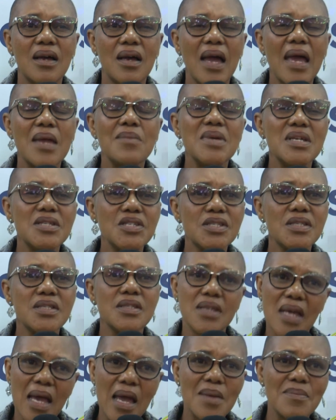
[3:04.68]

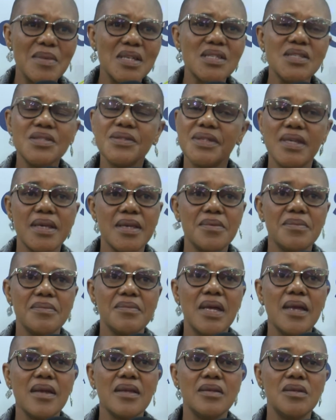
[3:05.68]
mentioned him,
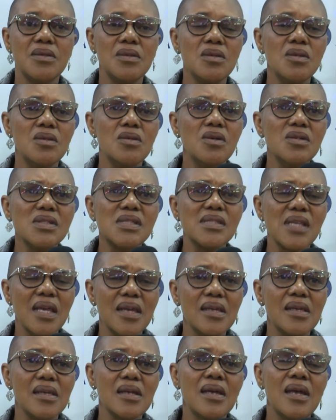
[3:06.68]
and you know,
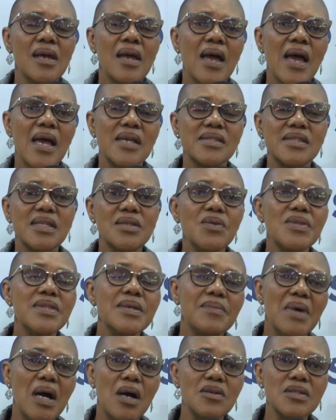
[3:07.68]
saying, I stand on the
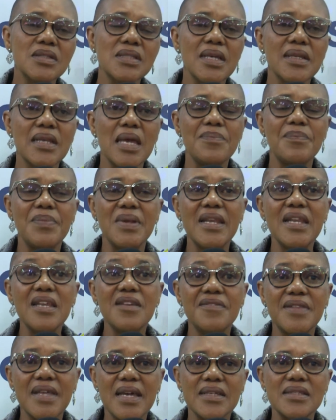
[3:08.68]
mountain, I
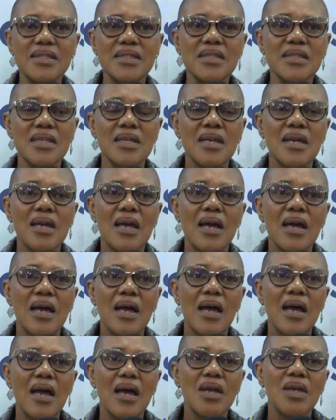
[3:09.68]
believe that
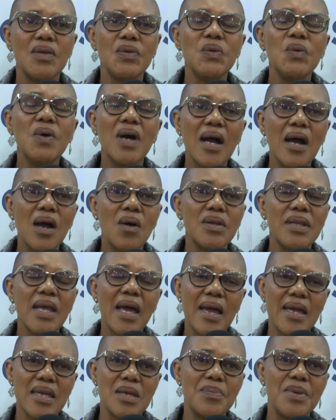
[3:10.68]
you are on
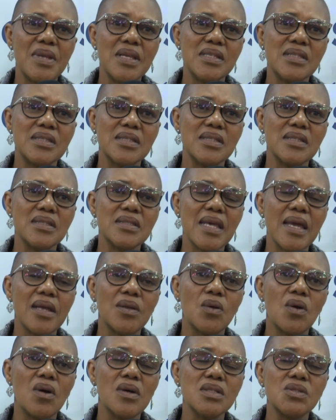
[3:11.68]
higher places
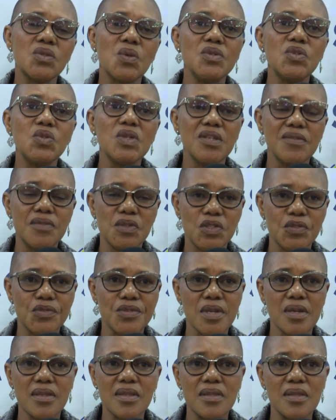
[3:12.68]
and God is going to give you
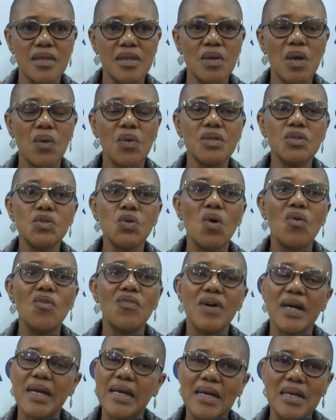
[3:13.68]
strength. You are going to
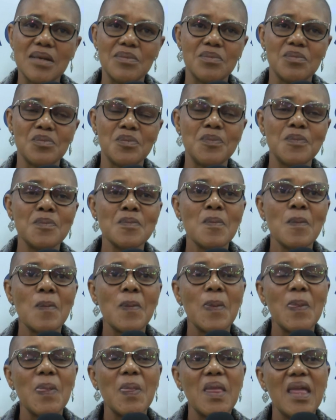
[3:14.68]
overcome.
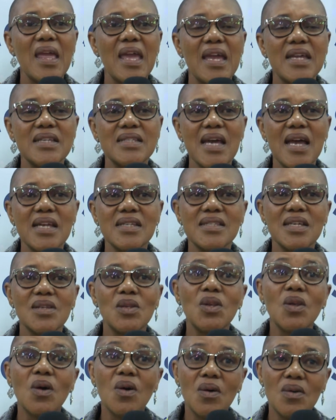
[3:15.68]
And I said,
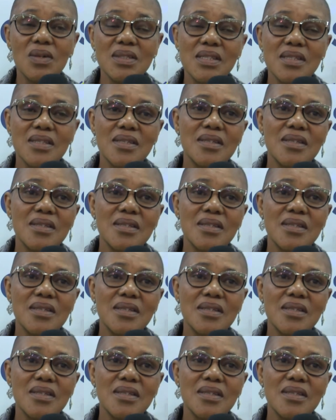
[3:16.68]
Lord,